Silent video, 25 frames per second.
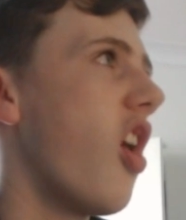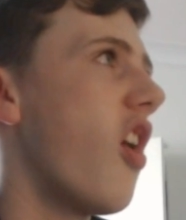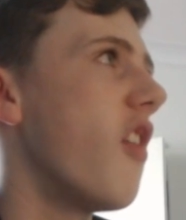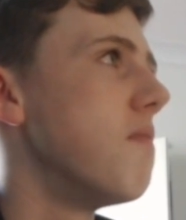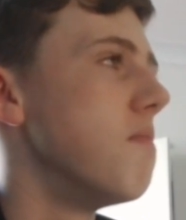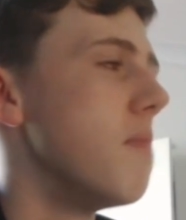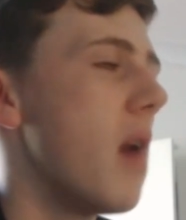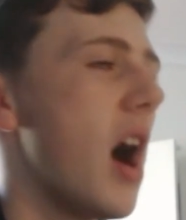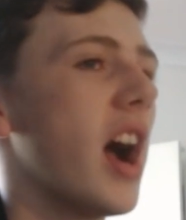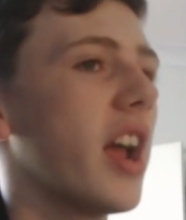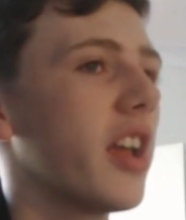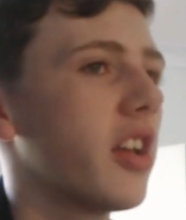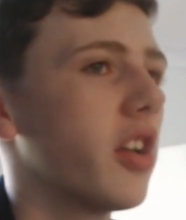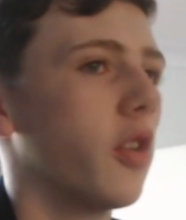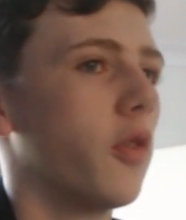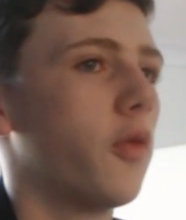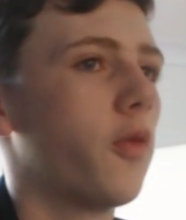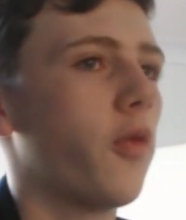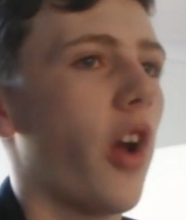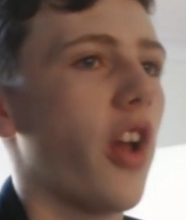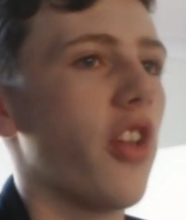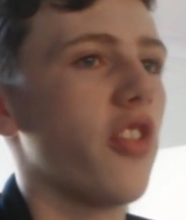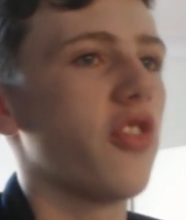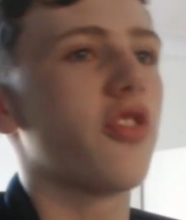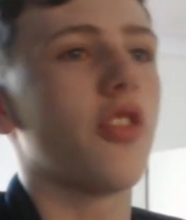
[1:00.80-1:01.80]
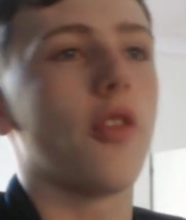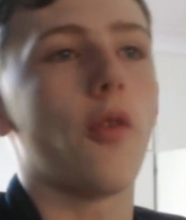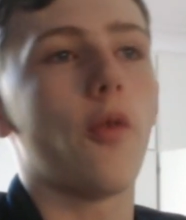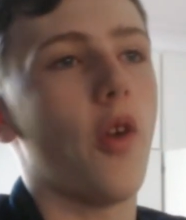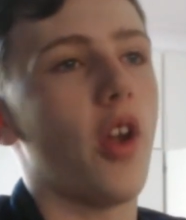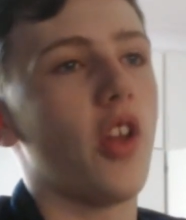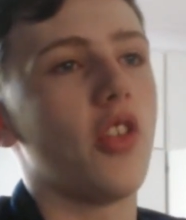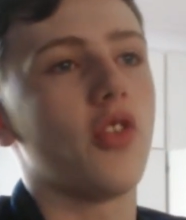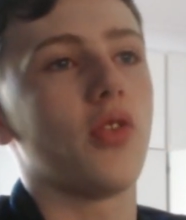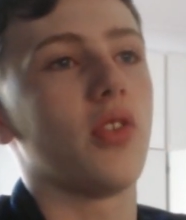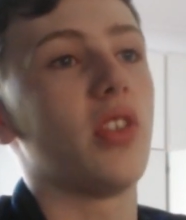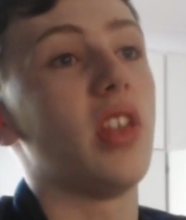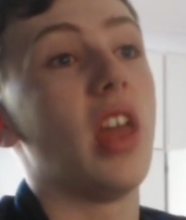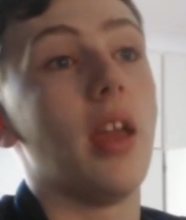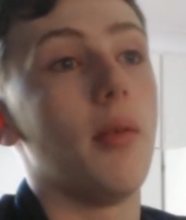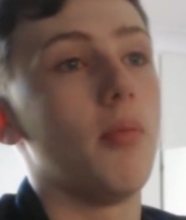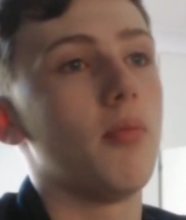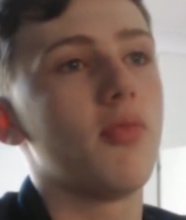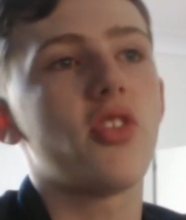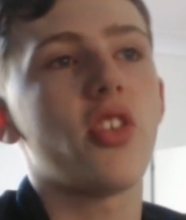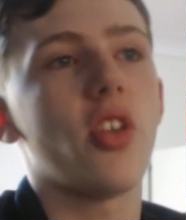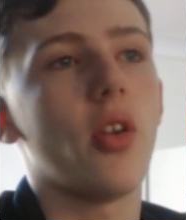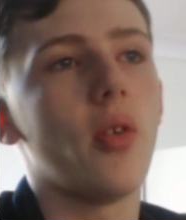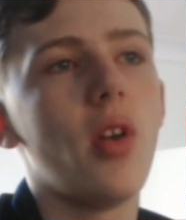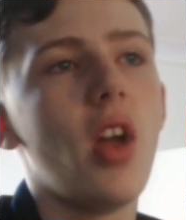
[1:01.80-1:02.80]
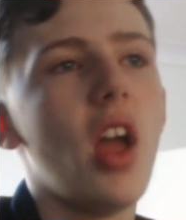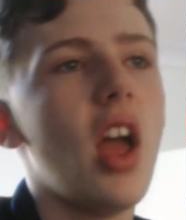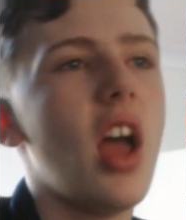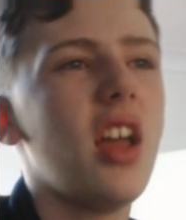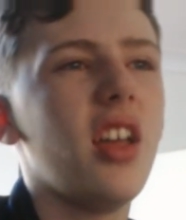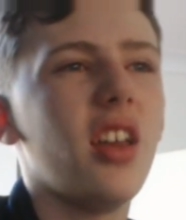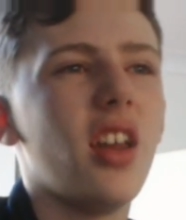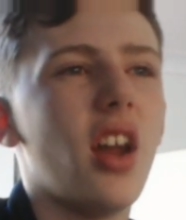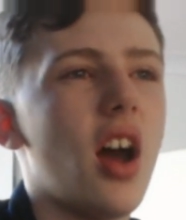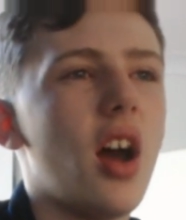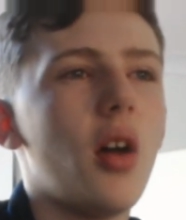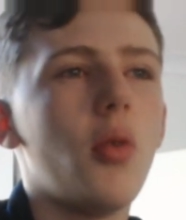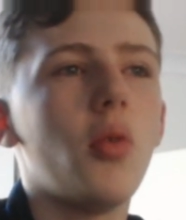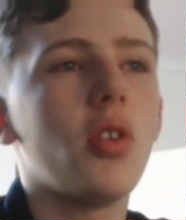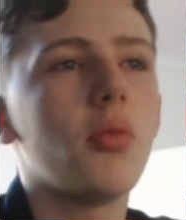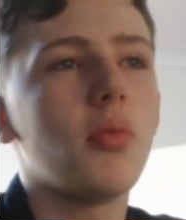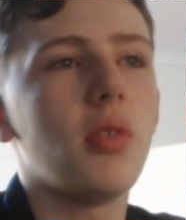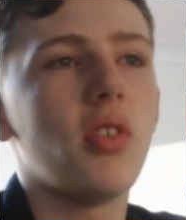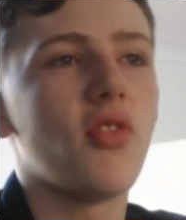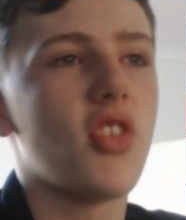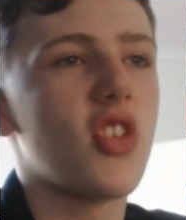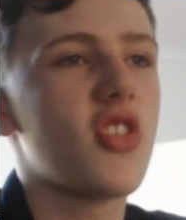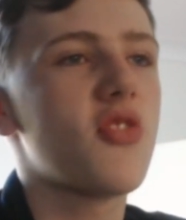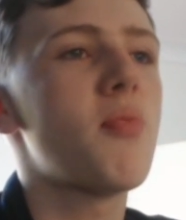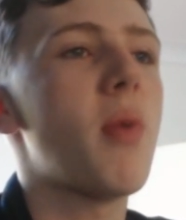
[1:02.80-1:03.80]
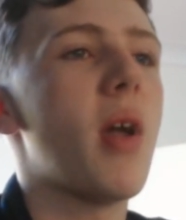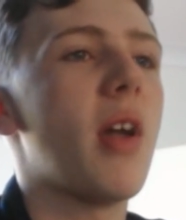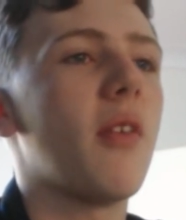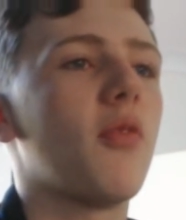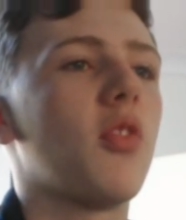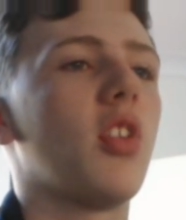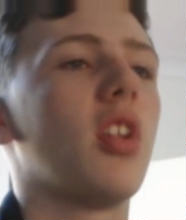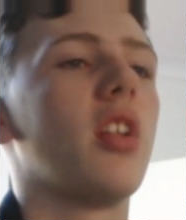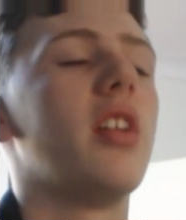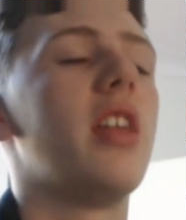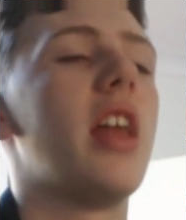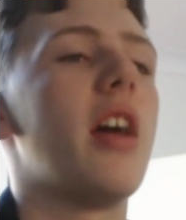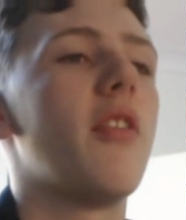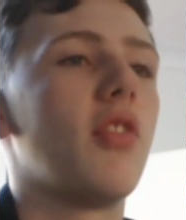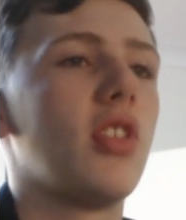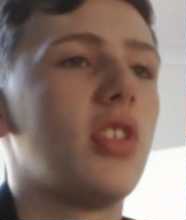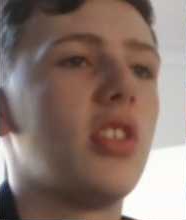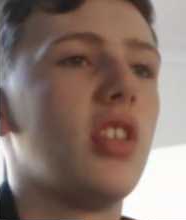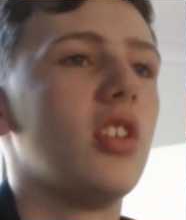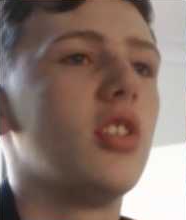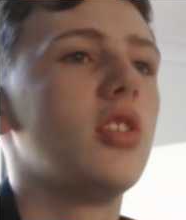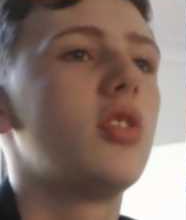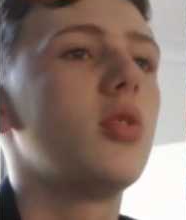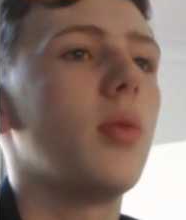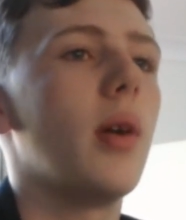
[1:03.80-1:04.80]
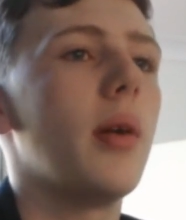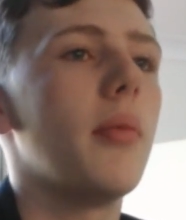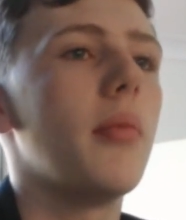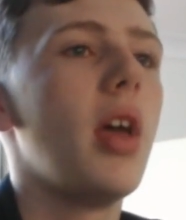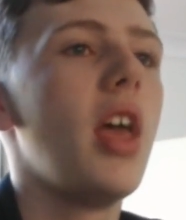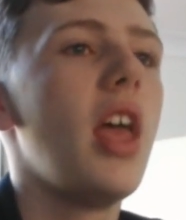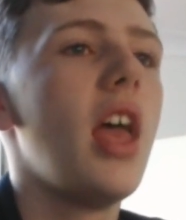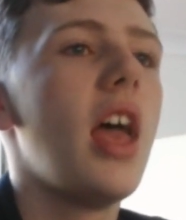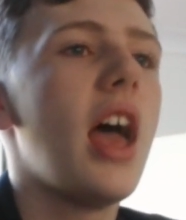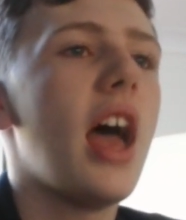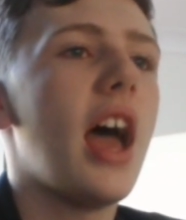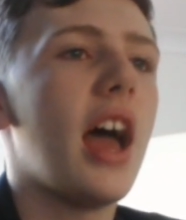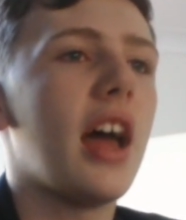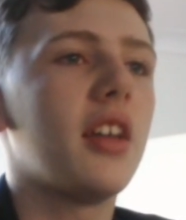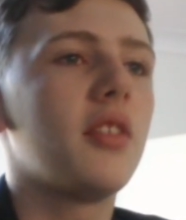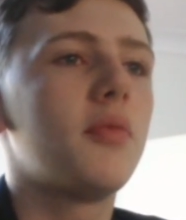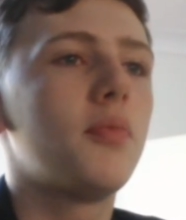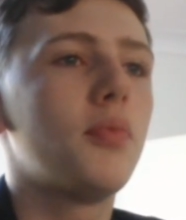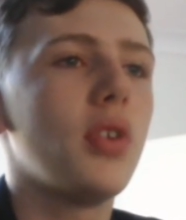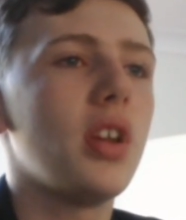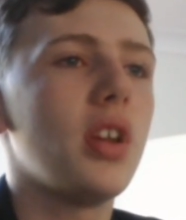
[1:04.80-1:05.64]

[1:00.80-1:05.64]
of my good friends are friends with him. So, you know, I want to be respectful and everything to him. And pretty